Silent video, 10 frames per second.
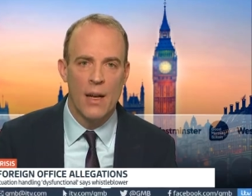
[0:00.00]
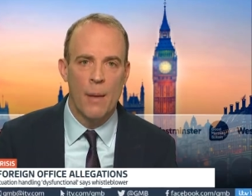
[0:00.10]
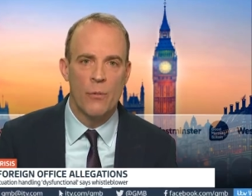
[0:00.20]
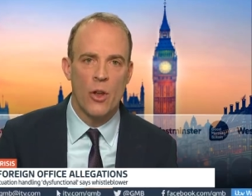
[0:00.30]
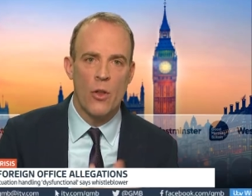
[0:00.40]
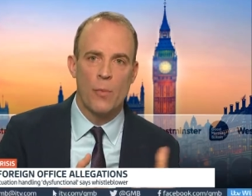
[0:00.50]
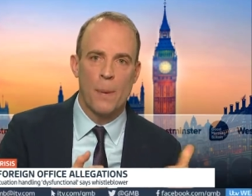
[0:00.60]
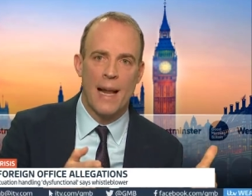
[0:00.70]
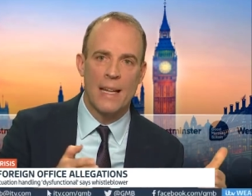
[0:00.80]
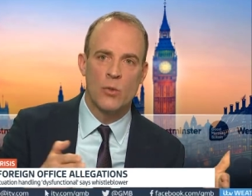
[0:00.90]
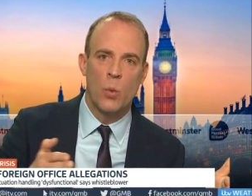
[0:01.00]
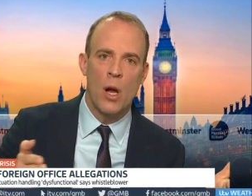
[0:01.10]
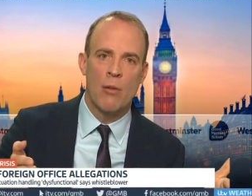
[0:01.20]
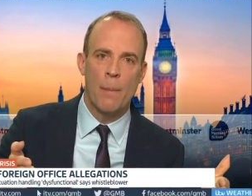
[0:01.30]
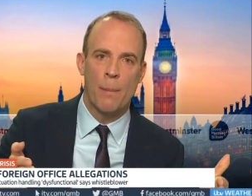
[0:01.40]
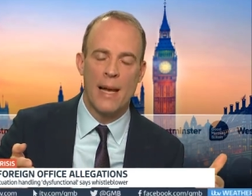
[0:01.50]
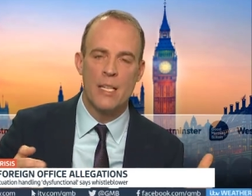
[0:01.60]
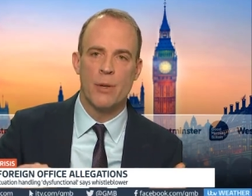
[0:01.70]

Um, so those plans were in place,